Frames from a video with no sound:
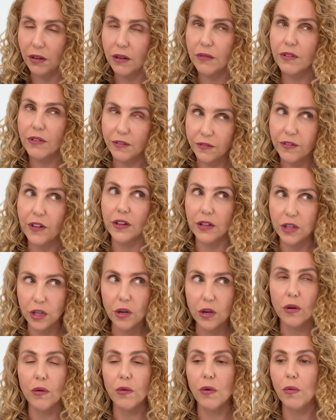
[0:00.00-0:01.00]
fulfill
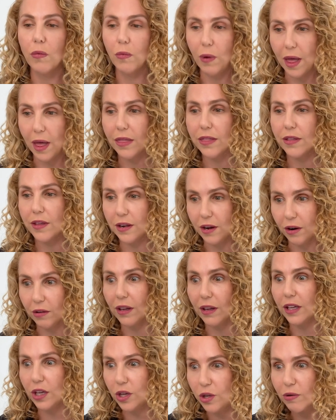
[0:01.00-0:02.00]
you with, you know,
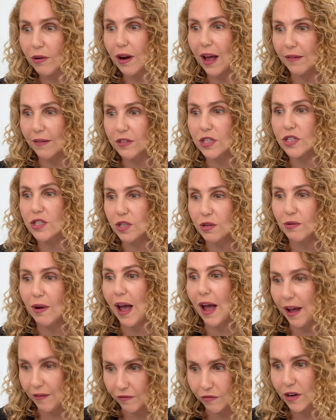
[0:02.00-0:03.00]
like you don't have to do
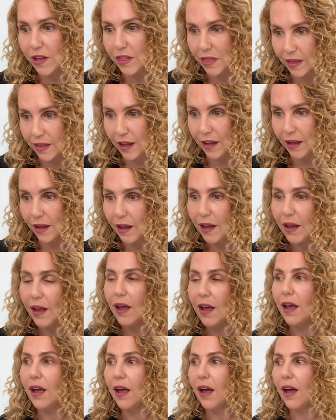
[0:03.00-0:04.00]
everything
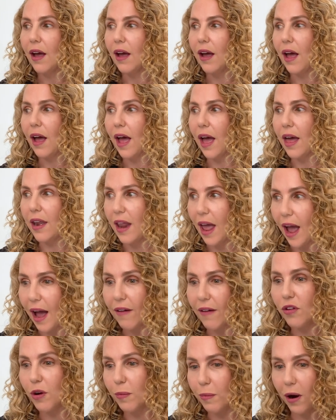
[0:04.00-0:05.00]
and
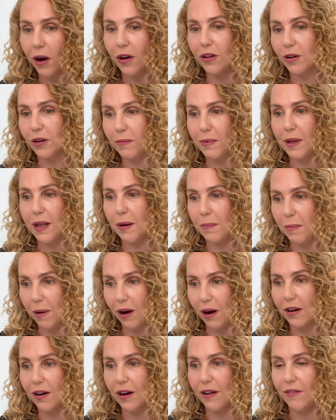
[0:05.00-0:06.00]
have your partner be a
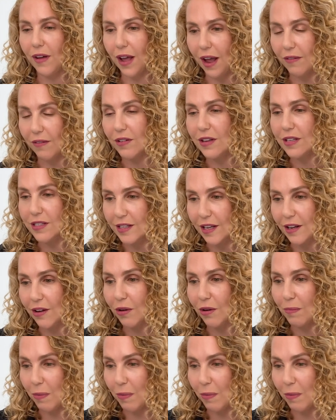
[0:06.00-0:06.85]
part of every single